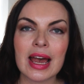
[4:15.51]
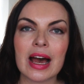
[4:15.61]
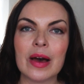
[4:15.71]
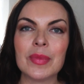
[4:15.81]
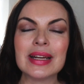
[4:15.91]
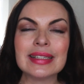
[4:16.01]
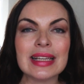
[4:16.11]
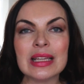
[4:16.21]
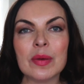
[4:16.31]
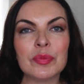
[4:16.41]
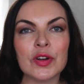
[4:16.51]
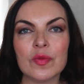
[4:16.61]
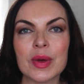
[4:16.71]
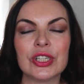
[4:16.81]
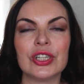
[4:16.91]
and send them a
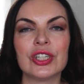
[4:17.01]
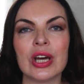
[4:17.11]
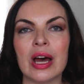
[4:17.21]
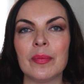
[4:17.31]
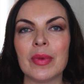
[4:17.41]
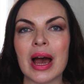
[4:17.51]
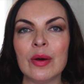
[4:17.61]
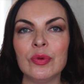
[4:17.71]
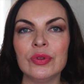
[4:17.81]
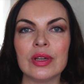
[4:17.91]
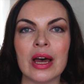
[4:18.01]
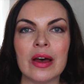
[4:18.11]
brief message. I would